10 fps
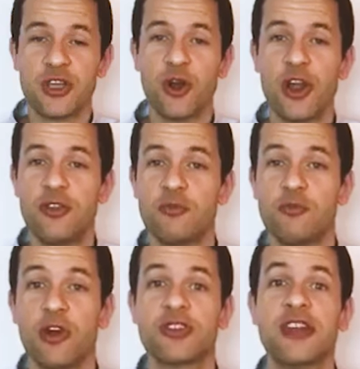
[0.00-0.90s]
and
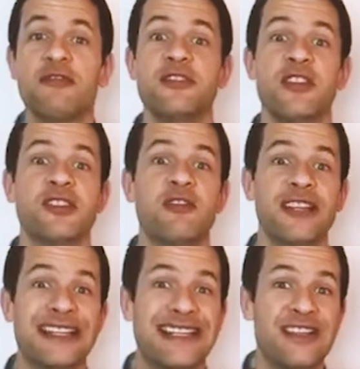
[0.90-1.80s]

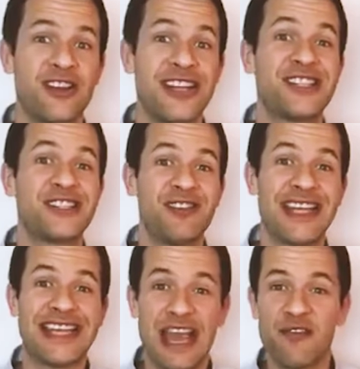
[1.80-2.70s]
not
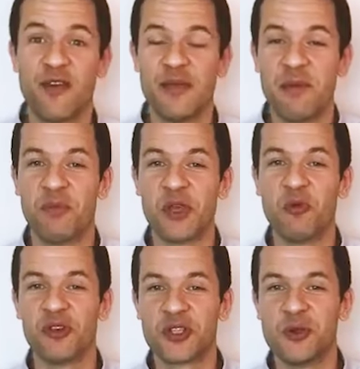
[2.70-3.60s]
necessarily get from them, but
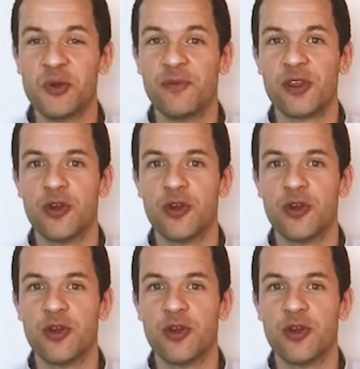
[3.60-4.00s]
you want to,